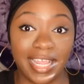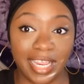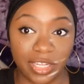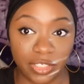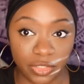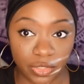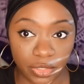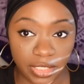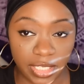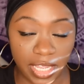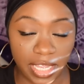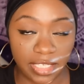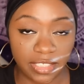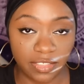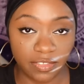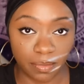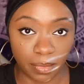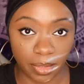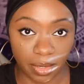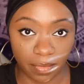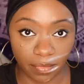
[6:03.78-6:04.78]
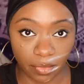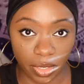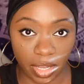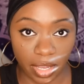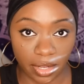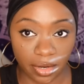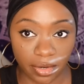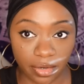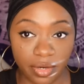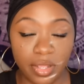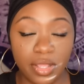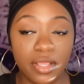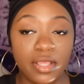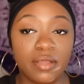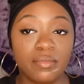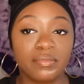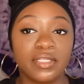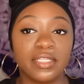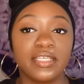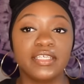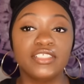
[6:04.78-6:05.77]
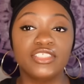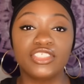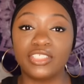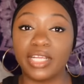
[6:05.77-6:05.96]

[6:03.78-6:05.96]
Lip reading: exercise from Neville Goddard. Please